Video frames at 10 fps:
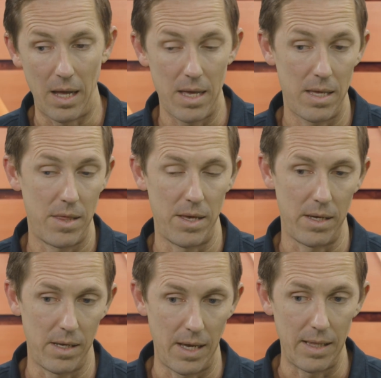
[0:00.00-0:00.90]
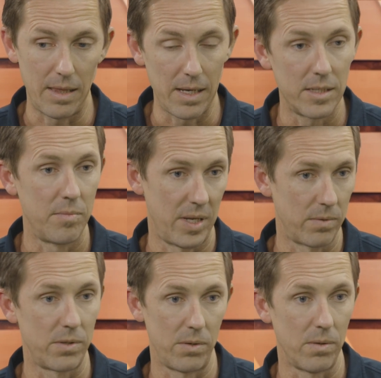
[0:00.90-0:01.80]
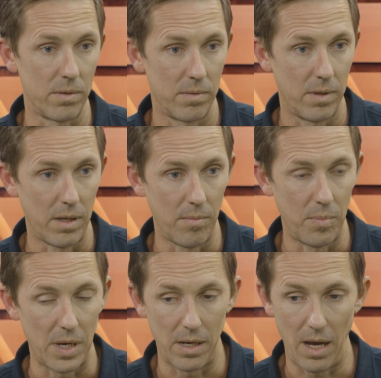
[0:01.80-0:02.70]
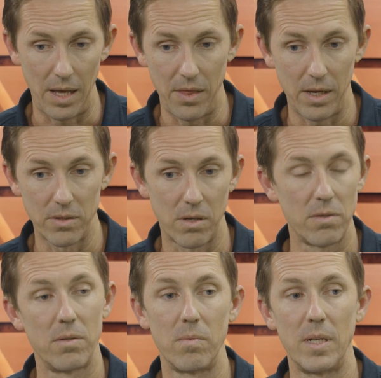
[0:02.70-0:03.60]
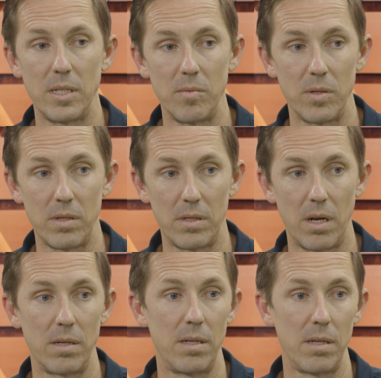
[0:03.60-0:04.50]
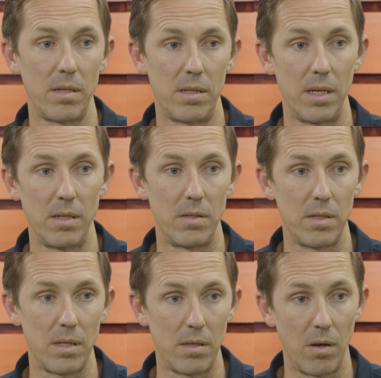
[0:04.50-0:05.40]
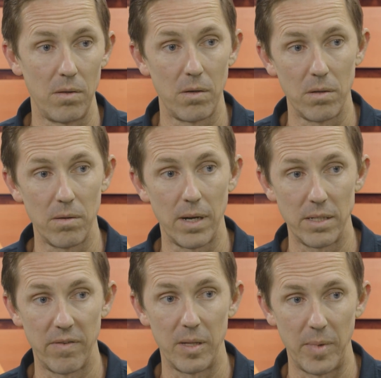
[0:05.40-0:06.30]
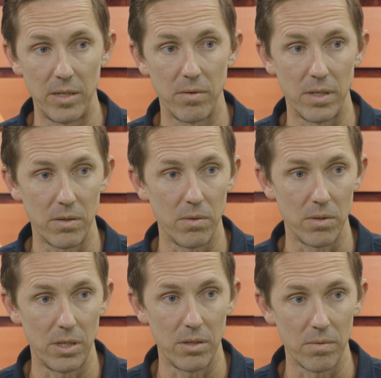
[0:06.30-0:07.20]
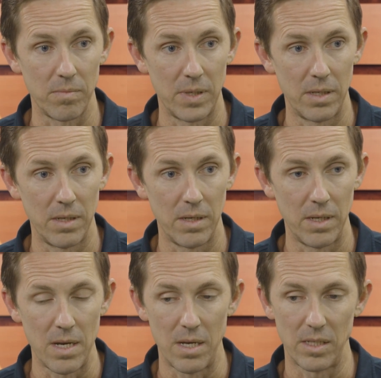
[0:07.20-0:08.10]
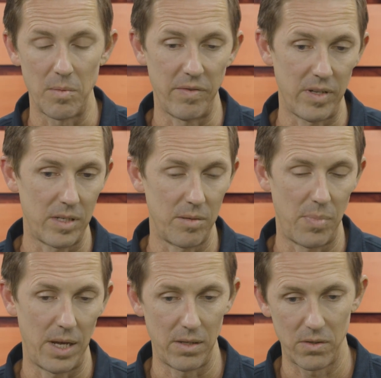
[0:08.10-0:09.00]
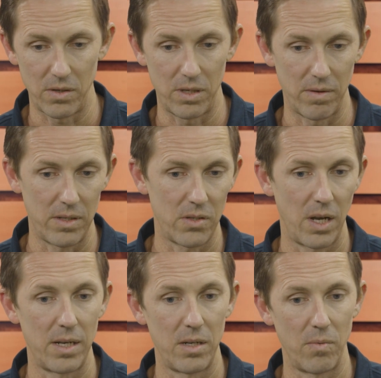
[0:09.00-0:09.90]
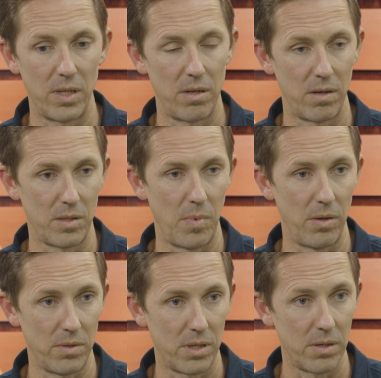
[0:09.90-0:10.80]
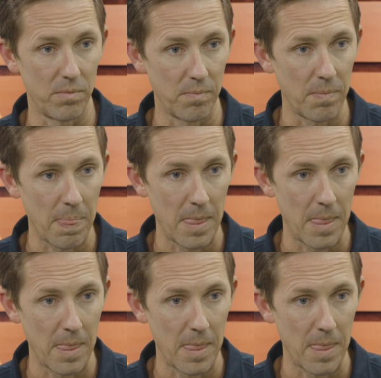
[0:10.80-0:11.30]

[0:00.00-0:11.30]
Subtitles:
I think at least middle school, but I think it's also reasonable to talk to kids on the older age of elementary school too. Some of it depends on your insight into what they're exposed to.